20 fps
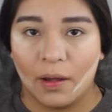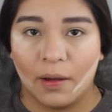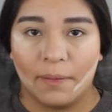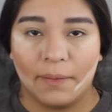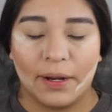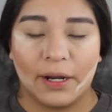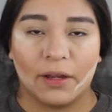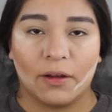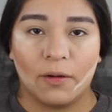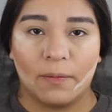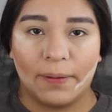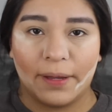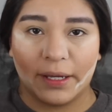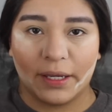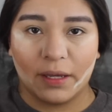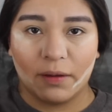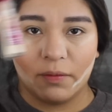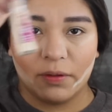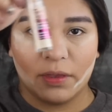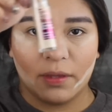I'm going to go
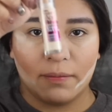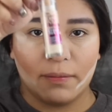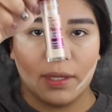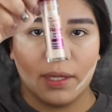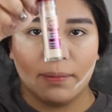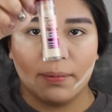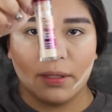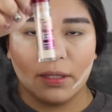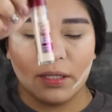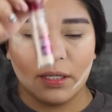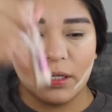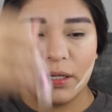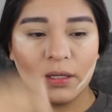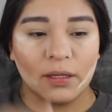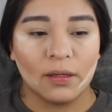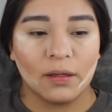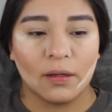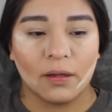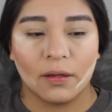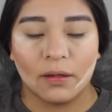back in with the Maybelline
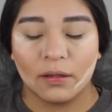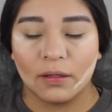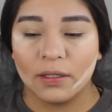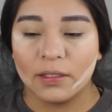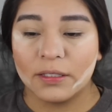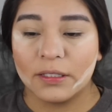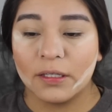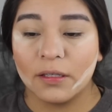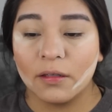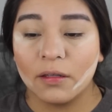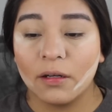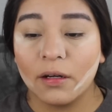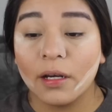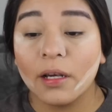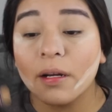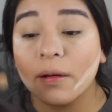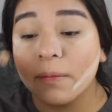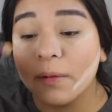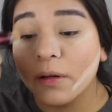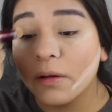concealer
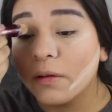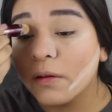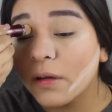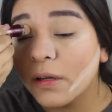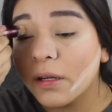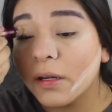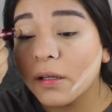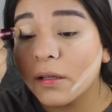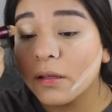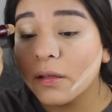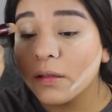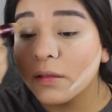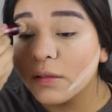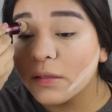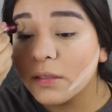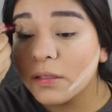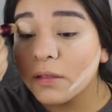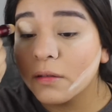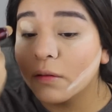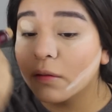and I'm going to go ahead and
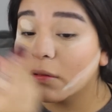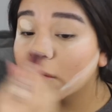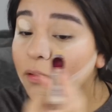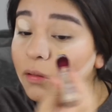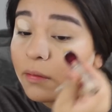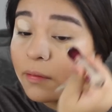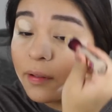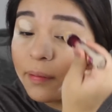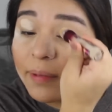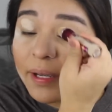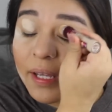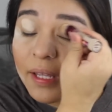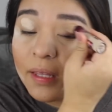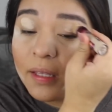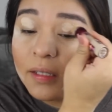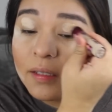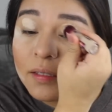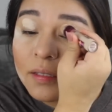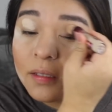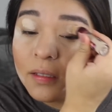conceal all over my
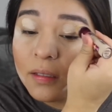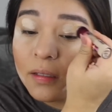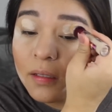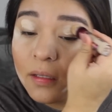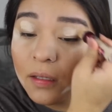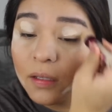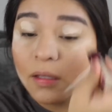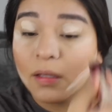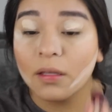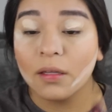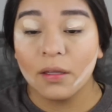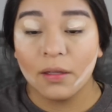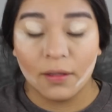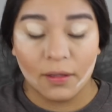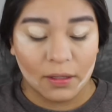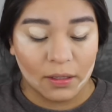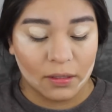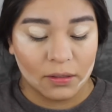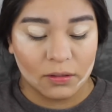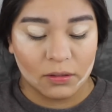eyelids.
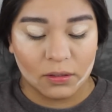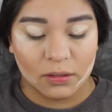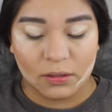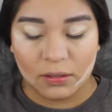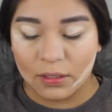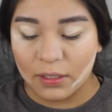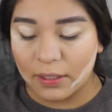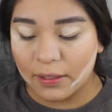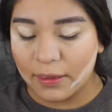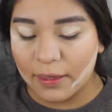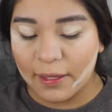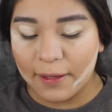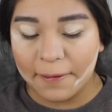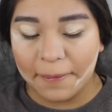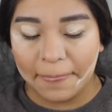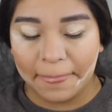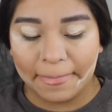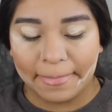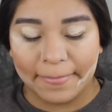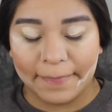Just like
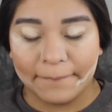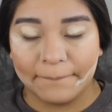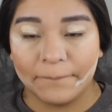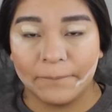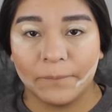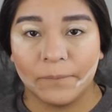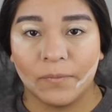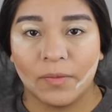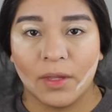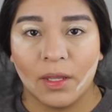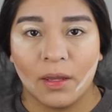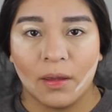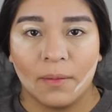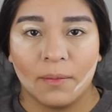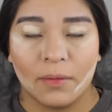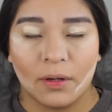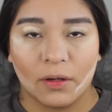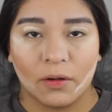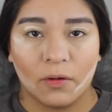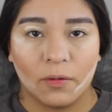that.
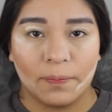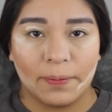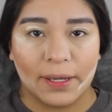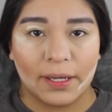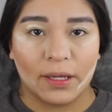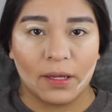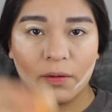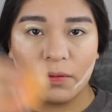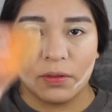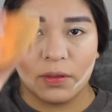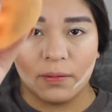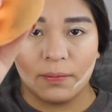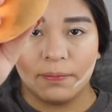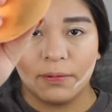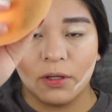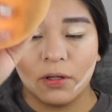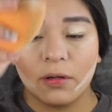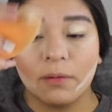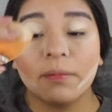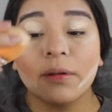I'm going to go back in with the
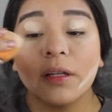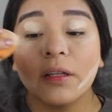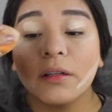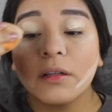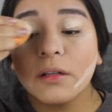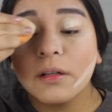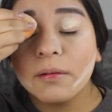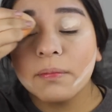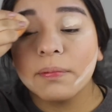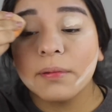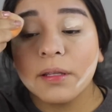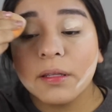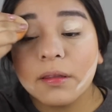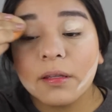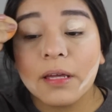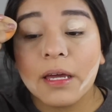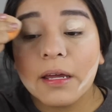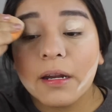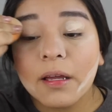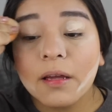beauty blender and
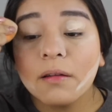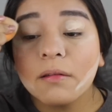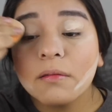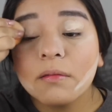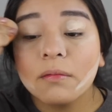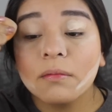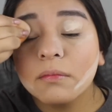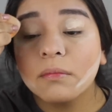blend that out.